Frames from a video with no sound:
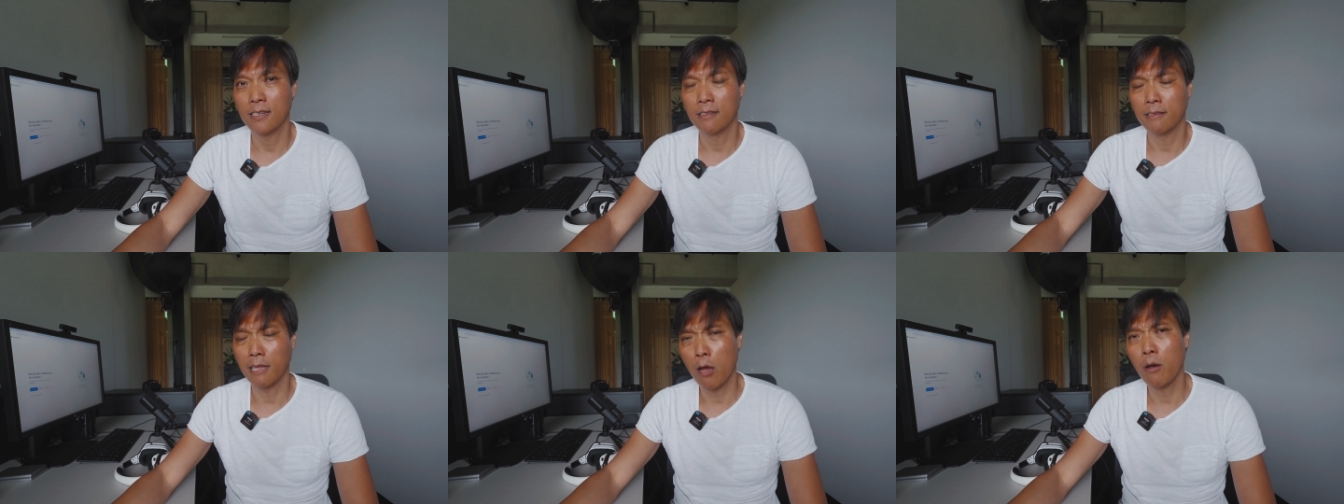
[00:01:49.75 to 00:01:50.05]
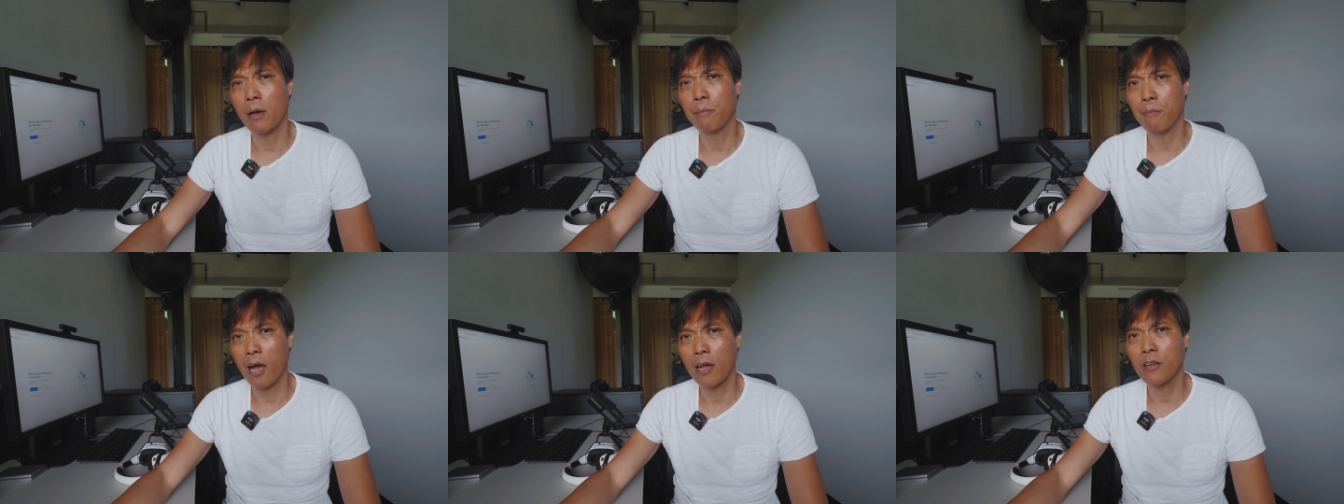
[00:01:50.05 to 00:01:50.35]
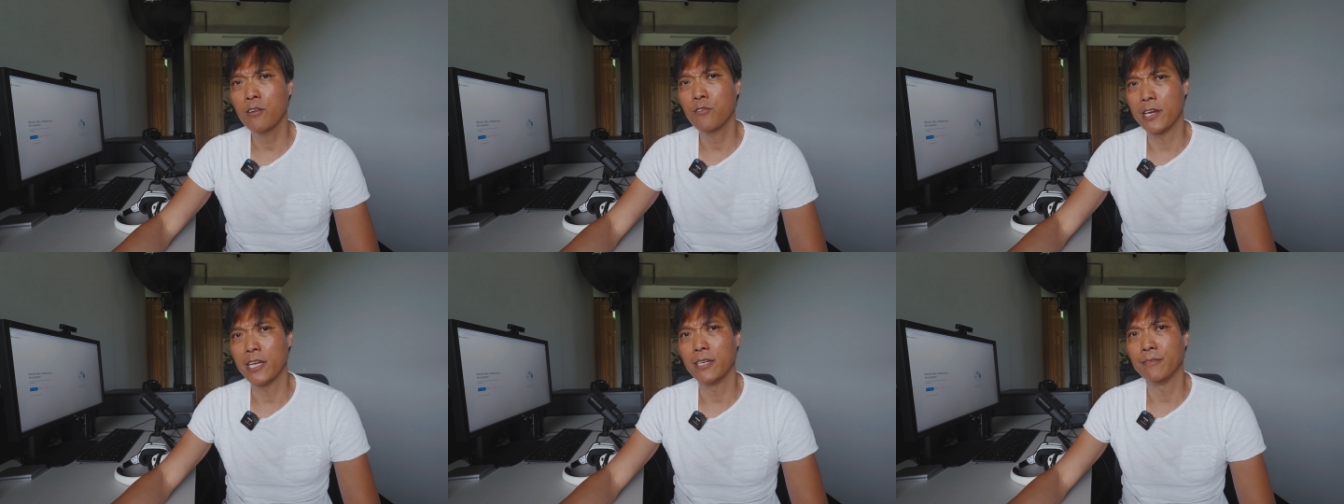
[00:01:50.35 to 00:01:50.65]
Now I'm
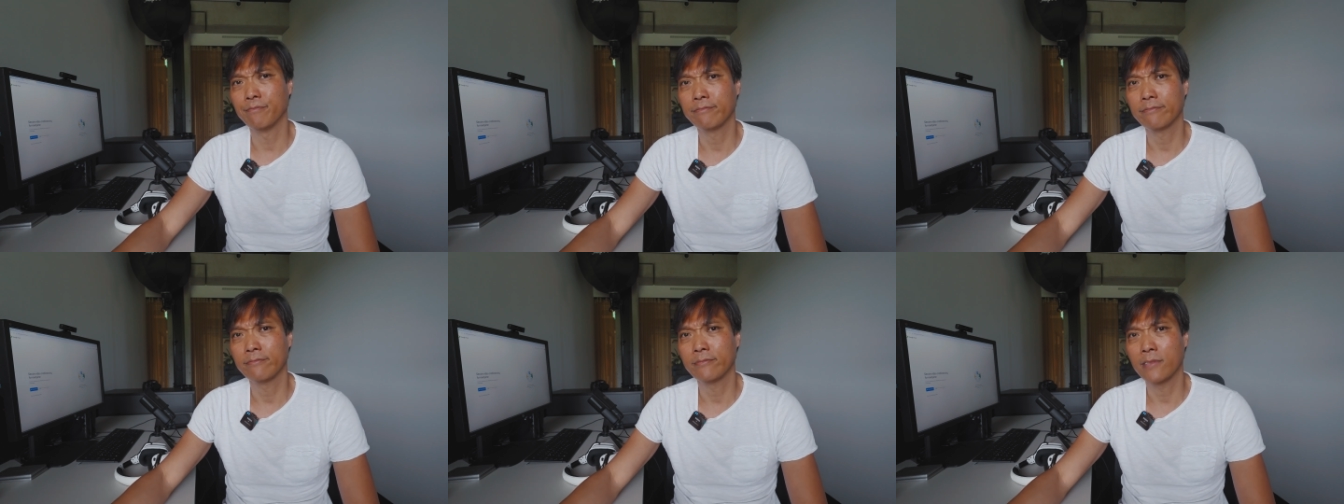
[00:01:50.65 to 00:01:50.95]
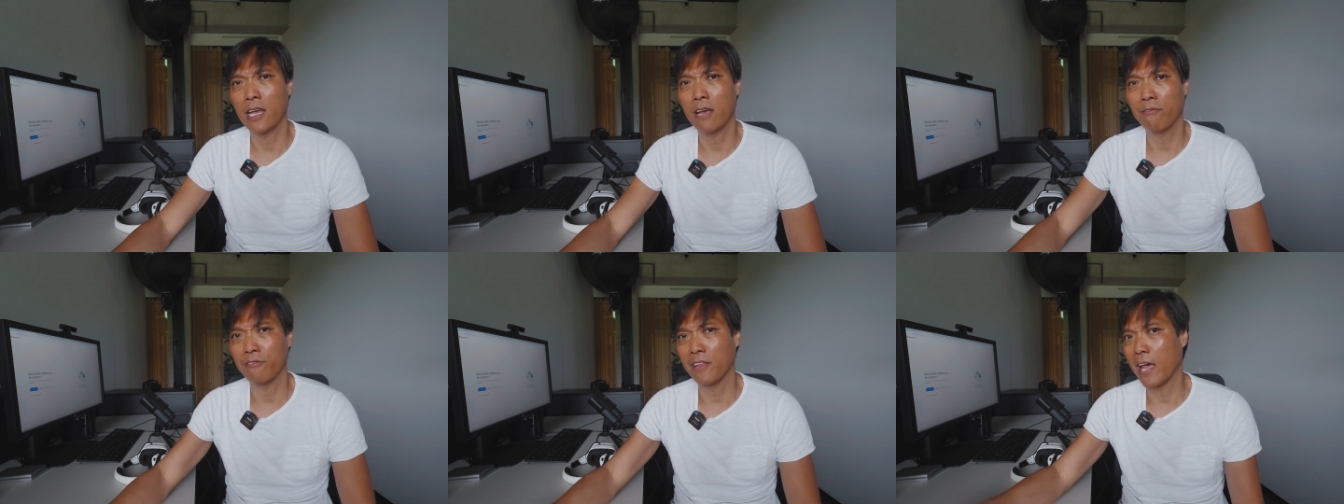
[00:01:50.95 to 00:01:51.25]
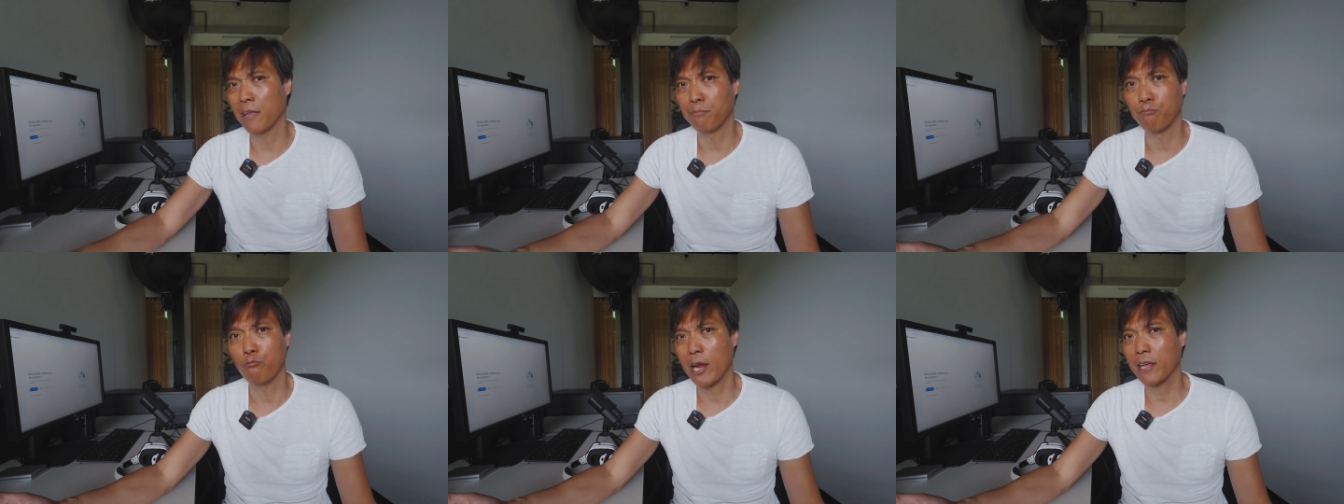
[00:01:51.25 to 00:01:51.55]
hungry. Haven't
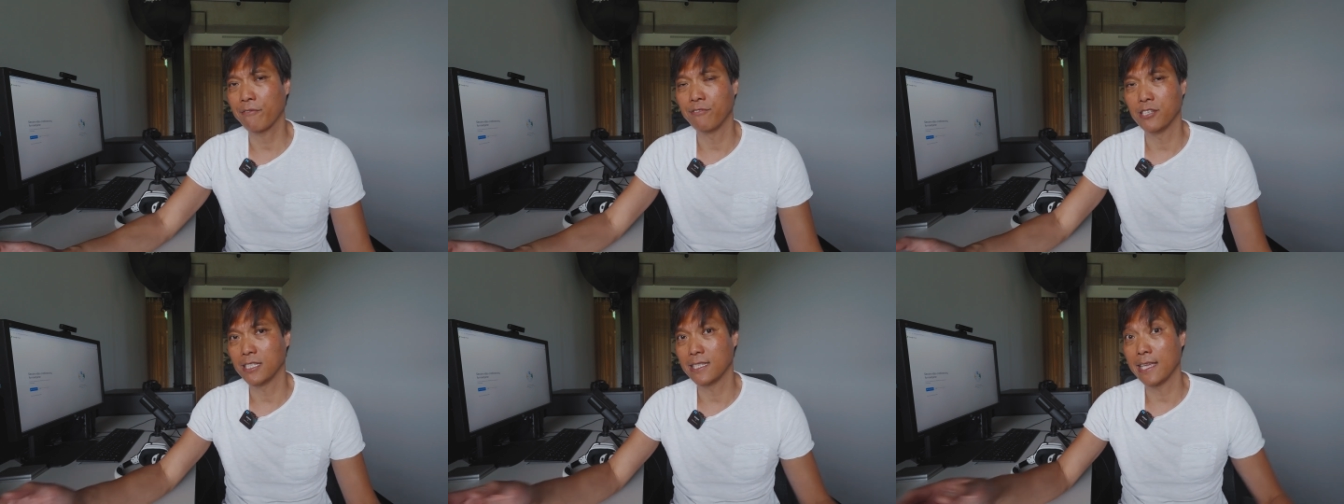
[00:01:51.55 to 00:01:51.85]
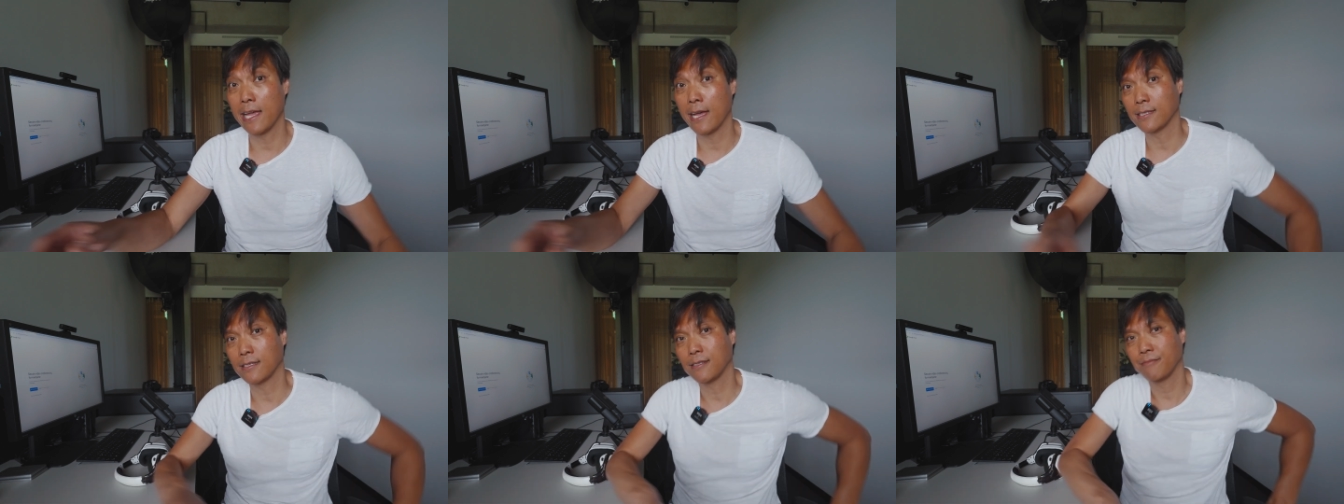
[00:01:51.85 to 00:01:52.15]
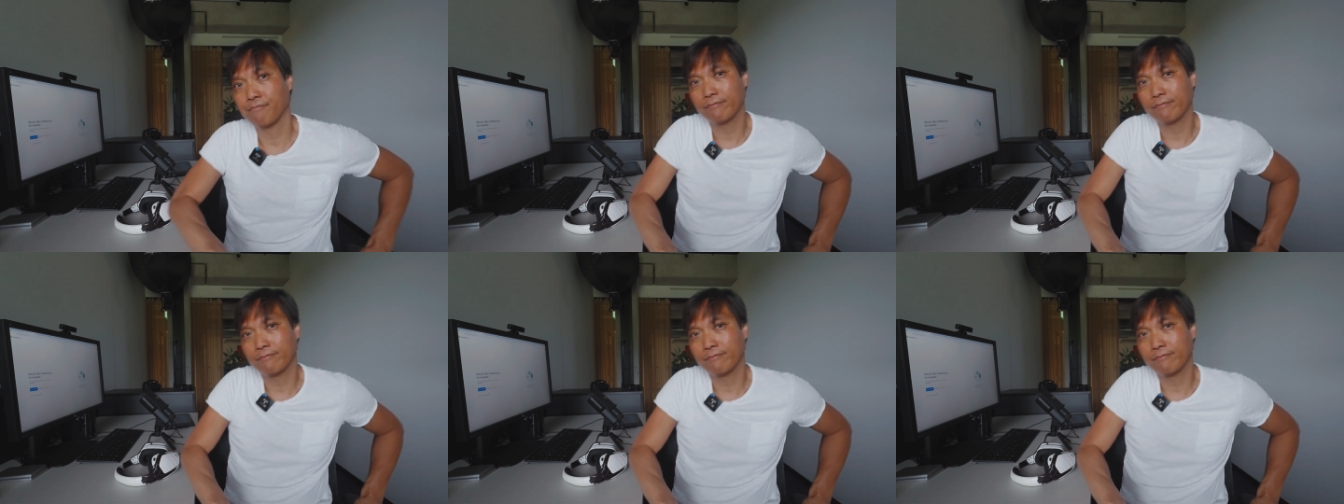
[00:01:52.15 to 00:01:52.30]
had breakfast yet.